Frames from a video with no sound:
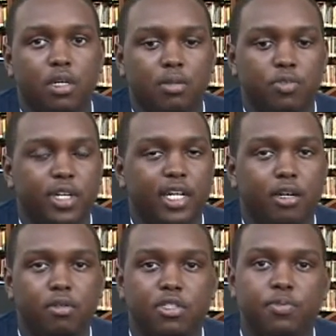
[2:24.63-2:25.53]
you
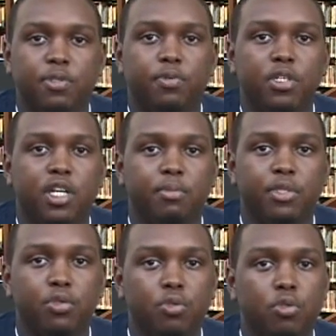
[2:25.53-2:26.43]
had all these people
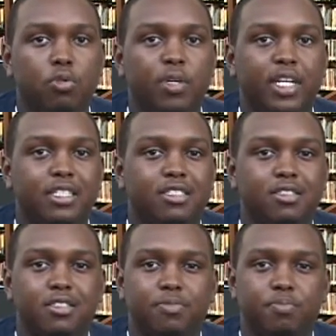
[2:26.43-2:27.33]
coming through and
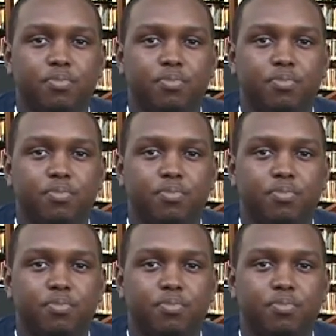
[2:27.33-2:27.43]
just